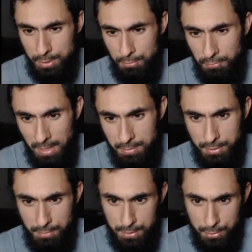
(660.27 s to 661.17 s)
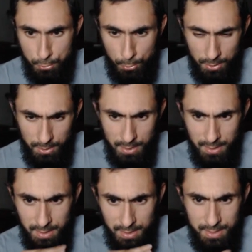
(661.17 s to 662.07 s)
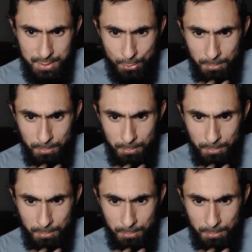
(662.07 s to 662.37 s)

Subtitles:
so 5 servers in total. So